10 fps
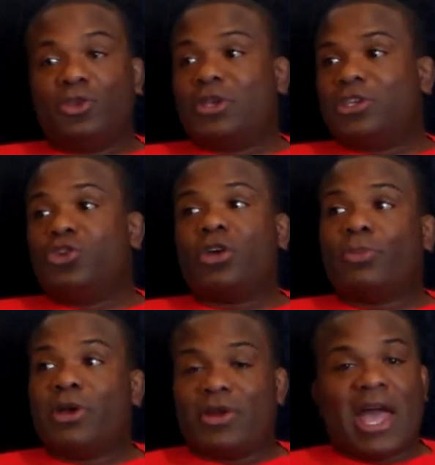You
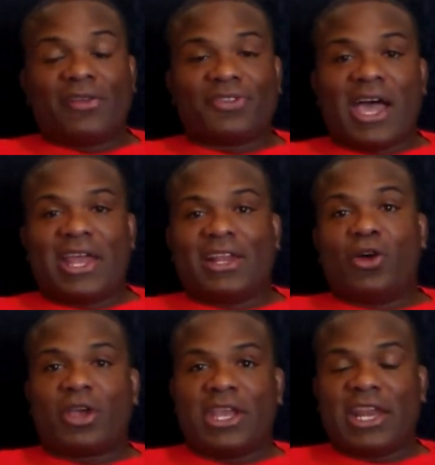could be on the outside and
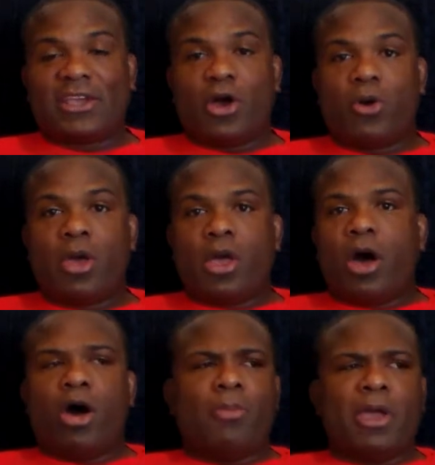looking in and go,
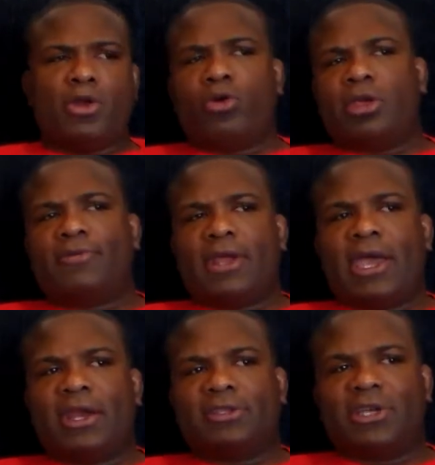oh man, don't leave it in
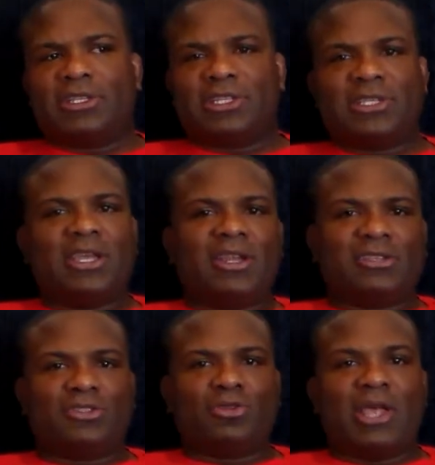the hand of judges.
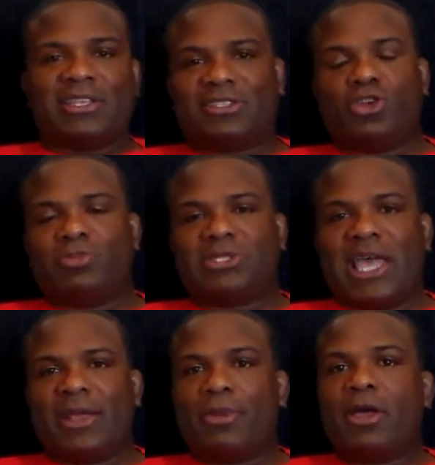That's a stupid
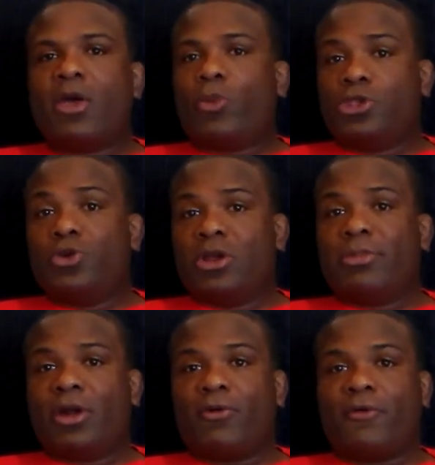saying, but when you're in the
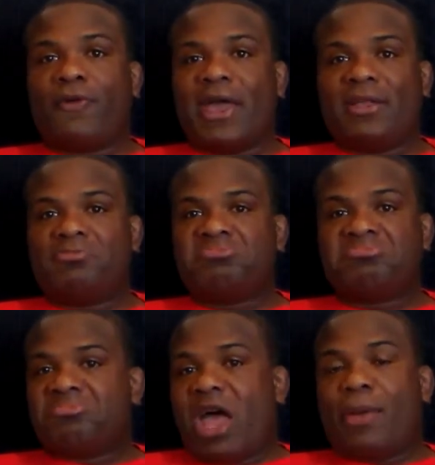middle of a fight,
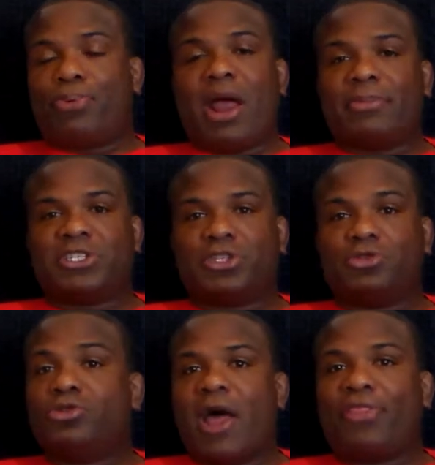I promise you,
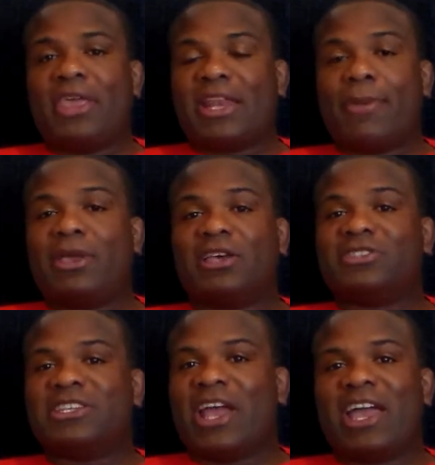you're not thinking that,
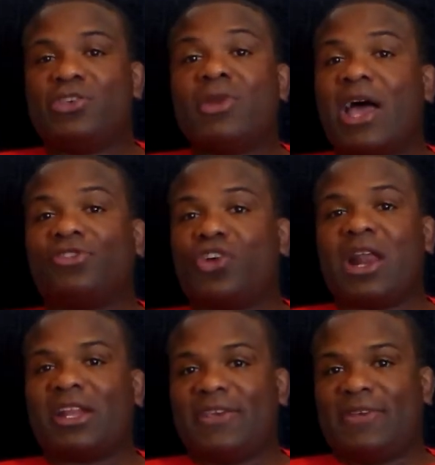because in your head, you're not
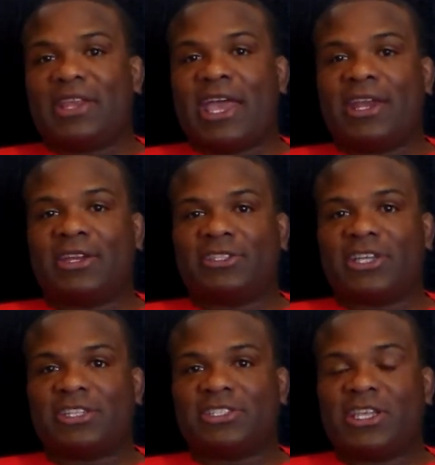trying to leave it in the hand of the
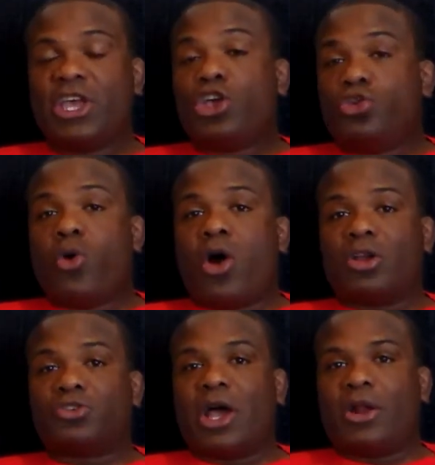judges. You
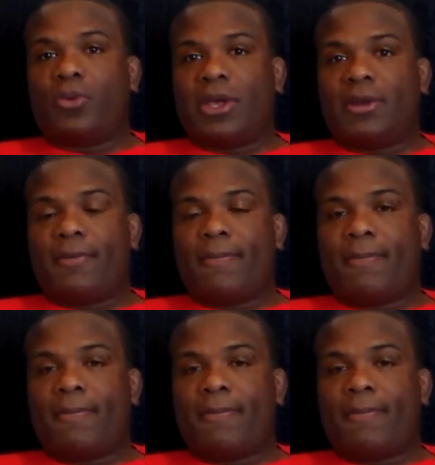are trying to win.